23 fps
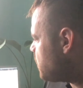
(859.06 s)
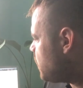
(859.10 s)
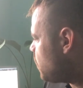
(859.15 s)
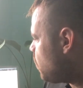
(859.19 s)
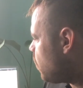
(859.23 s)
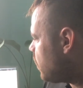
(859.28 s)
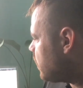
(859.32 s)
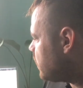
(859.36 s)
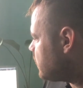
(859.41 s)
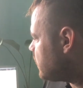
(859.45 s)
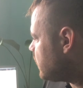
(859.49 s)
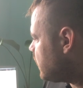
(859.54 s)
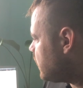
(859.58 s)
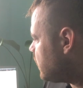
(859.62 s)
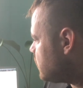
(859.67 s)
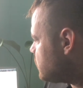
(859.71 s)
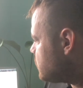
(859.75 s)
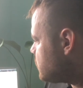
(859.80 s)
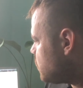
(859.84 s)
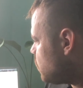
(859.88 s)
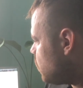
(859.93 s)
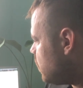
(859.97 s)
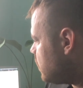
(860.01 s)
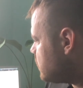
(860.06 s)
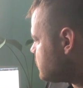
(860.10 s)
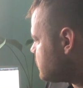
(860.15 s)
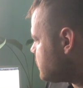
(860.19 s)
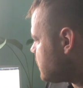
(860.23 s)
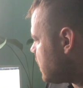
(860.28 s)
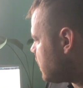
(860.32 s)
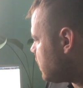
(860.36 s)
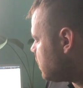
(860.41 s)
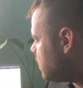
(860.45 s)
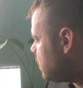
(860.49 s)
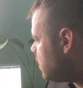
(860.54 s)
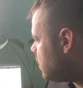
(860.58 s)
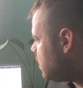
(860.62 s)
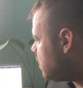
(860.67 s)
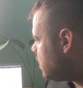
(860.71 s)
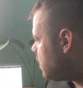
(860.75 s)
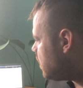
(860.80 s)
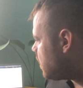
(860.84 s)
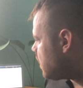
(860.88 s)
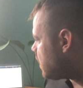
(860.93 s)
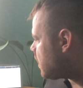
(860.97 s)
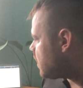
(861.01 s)
be wanting to get into ones that
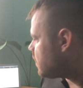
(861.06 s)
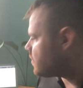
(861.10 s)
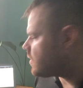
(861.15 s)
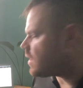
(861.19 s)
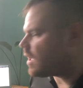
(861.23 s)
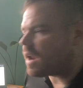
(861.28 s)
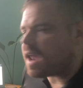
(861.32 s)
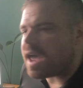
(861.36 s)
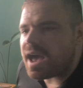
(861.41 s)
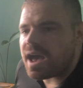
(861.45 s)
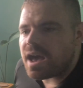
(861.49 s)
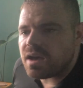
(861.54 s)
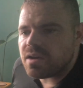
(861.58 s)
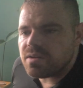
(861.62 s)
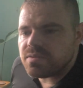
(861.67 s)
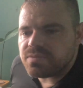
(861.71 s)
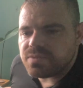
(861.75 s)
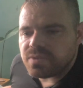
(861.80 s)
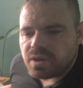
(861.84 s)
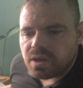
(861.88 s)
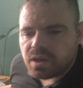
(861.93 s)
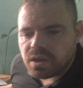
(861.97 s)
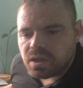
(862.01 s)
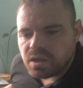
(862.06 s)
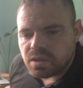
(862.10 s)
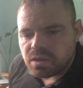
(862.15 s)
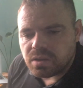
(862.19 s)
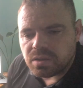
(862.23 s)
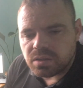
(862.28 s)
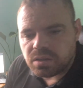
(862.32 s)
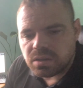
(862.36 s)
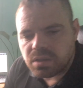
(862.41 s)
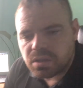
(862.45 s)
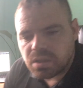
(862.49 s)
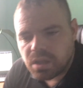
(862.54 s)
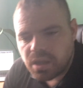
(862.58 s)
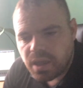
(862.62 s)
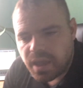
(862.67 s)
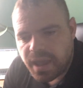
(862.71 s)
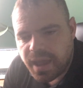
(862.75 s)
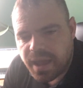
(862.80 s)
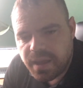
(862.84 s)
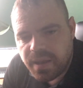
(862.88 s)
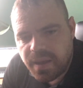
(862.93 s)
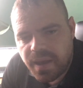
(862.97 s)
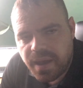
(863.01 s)
have
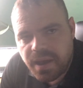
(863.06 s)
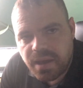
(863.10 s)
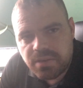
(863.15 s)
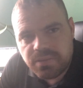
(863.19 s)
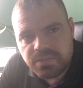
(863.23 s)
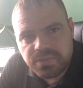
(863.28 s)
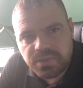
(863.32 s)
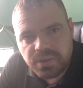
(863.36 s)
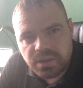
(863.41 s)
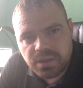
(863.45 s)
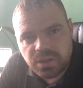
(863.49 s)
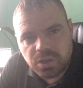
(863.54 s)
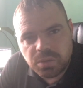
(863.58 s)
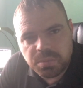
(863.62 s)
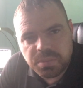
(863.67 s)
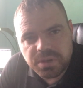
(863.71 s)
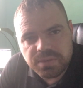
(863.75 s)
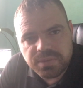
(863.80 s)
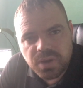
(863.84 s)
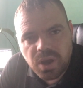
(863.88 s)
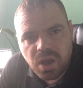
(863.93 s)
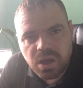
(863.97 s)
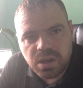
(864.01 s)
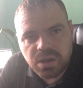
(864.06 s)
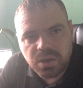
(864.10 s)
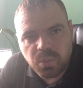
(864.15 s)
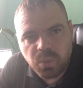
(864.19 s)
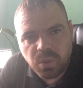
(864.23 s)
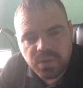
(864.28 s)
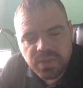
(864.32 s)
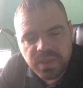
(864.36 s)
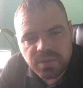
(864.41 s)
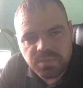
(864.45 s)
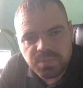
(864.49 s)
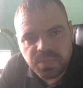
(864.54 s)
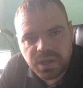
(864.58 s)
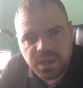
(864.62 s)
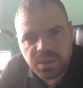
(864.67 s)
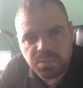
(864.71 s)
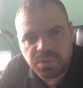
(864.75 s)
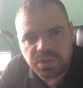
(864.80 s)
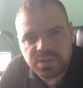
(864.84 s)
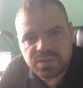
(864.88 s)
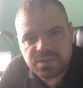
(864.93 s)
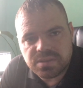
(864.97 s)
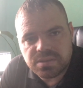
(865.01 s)
a little bit of an audit where they've been
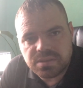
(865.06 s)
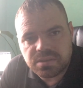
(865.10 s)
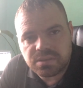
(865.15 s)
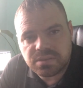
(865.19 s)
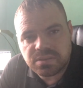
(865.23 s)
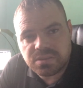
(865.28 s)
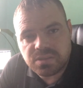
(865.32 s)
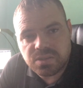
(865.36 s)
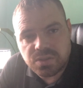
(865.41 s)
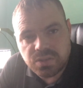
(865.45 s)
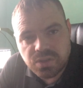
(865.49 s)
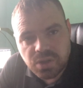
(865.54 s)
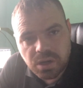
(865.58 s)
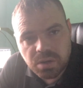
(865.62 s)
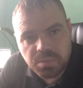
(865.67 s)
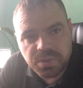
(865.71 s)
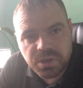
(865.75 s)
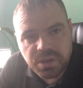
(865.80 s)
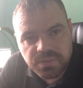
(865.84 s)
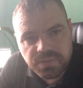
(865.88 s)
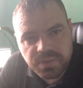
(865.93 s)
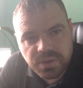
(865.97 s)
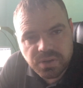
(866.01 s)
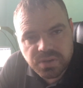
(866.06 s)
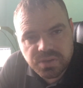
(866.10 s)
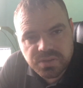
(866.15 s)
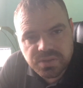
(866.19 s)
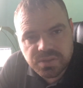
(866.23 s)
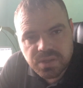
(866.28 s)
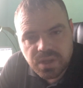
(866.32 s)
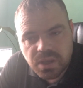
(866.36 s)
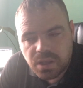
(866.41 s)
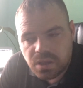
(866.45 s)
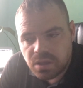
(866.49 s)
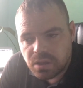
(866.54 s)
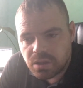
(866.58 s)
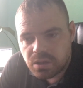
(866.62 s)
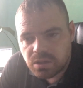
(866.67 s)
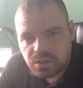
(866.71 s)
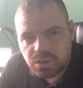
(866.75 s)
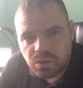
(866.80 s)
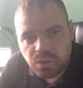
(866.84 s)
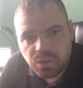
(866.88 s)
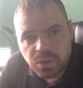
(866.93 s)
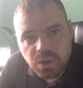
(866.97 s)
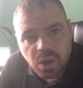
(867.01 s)
able to determine if there's
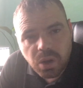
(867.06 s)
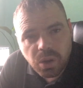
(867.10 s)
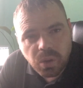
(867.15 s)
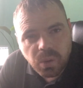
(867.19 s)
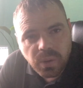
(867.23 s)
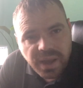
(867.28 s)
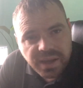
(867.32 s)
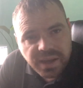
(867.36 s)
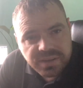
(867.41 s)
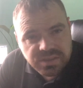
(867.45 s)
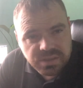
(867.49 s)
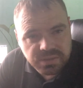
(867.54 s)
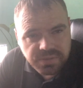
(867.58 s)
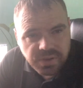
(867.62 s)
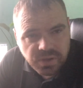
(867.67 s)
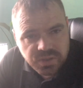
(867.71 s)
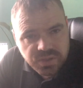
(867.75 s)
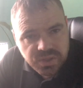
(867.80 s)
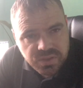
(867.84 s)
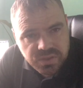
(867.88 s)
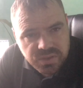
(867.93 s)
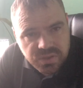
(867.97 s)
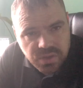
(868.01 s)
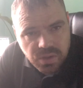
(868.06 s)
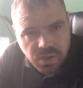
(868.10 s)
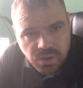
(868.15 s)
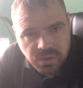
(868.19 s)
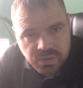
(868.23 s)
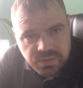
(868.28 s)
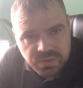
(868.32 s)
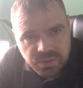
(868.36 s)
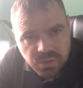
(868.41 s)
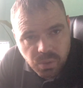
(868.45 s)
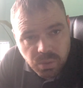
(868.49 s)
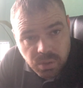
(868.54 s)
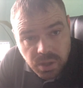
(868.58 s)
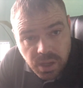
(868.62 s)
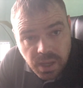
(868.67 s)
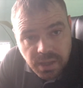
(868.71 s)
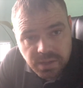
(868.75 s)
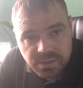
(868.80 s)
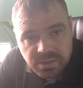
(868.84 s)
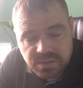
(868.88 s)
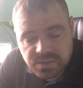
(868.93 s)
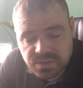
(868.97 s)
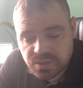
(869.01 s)
no exit functions in those or
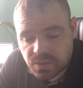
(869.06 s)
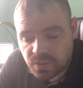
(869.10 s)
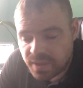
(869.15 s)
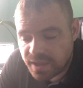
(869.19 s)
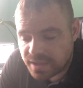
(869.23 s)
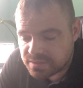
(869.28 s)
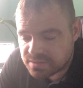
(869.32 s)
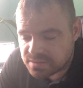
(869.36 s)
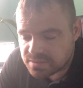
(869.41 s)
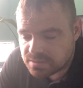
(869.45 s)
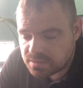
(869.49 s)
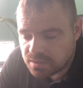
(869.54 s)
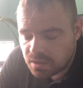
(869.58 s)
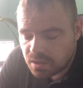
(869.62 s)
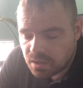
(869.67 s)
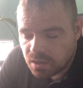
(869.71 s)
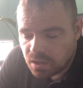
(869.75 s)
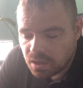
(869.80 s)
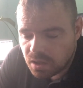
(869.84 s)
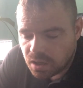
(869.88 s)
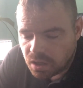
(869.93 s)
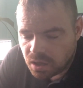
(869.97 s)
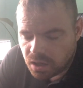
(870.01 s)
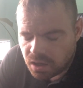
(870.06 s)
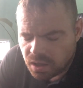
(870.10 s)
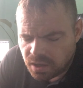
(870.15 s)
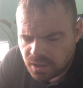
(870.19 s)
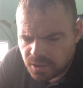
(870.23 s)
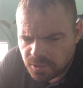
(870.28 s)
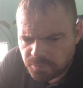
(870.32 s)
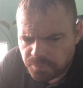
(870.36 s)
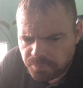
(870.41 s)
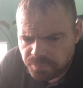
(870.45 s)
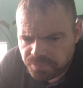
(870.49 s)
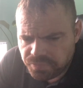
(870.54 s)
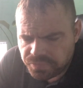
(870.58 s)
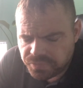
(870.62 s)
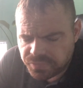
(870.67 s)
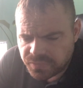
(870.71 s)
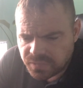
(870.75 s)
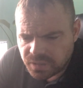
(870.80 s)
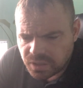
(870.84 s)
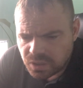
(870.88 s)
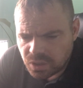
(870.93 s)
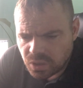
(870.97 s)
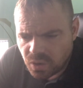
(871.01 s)
not. And so that's
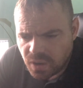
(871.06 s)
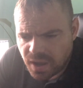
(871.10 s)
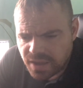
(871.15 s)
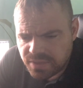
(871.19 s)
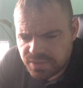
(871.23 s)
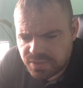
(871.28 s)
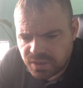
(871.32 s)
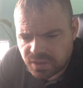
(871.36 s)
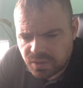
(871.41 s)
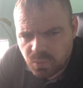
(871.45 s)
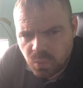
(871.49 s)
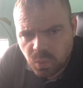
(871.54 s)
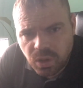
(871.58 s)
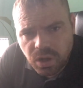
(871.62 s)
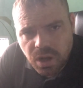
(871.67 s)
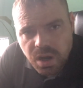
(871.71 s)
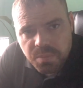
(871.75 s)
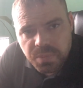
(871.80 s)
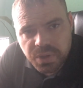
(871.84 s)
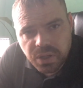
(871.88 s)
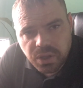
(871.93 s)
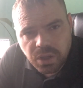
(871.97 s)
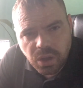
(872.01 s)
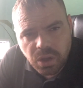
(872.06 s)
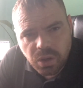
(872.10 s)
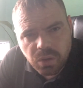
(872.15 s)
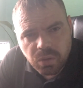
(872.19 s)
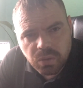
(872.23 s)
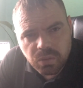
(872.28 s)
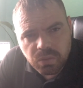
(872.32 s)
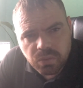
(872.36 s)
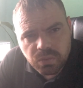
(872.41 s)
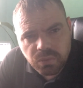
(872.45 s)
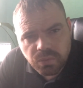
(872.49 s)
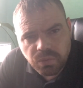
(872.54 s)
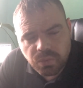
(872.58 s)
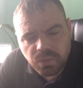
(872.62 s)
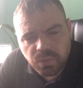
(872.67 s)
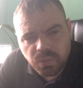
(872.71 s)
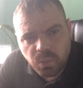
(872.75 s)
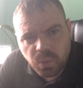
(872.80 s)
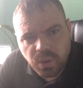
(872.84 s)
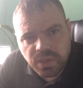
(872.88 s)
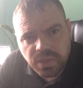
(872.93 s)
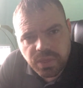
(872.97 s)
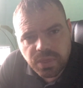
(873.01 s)
I think where I'm going to go
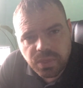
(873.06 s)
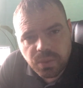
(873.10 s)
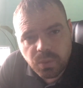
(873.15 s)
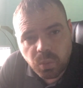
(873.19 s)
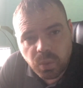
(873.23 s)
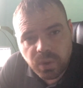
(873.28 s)
with